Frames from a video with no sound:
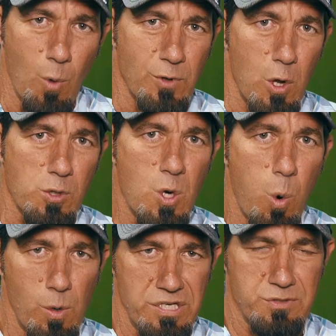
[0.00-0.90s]
overall
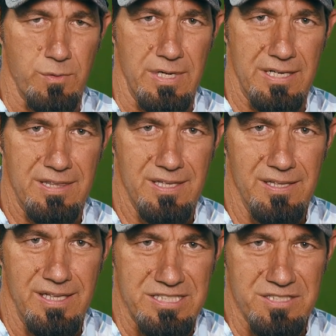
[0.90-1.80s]
core strength
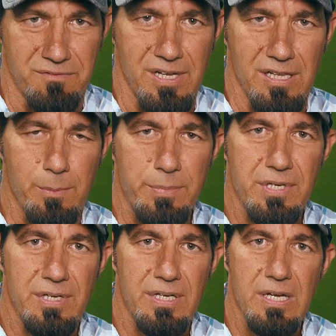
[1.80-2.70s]
that's developed.